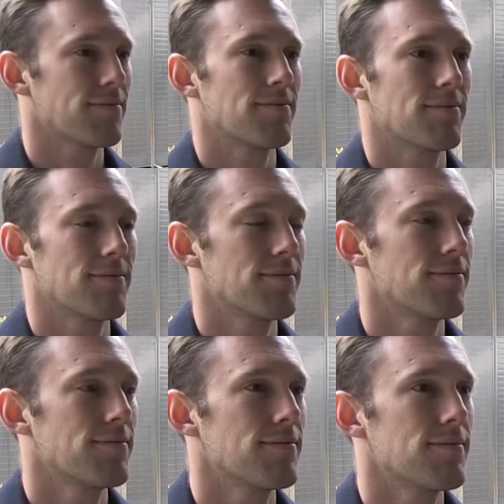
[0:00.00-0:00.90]

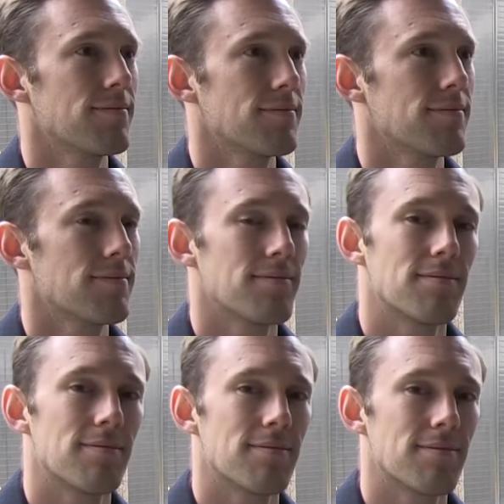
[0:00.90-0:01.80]

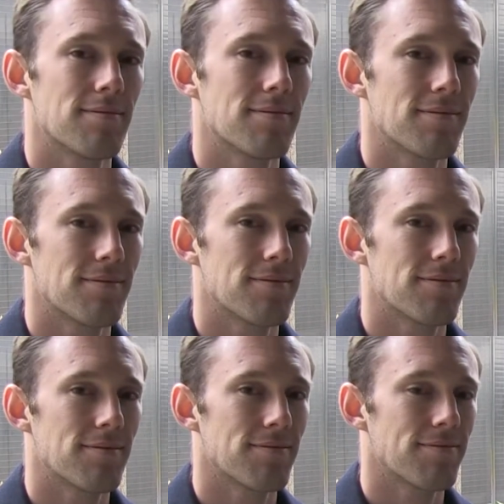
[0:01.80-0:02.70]

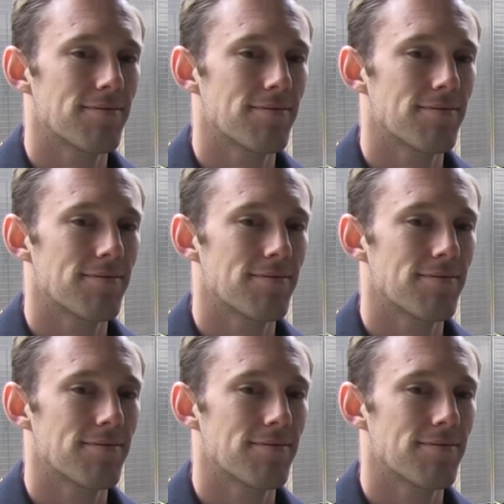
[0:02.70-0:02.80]
(not speaking)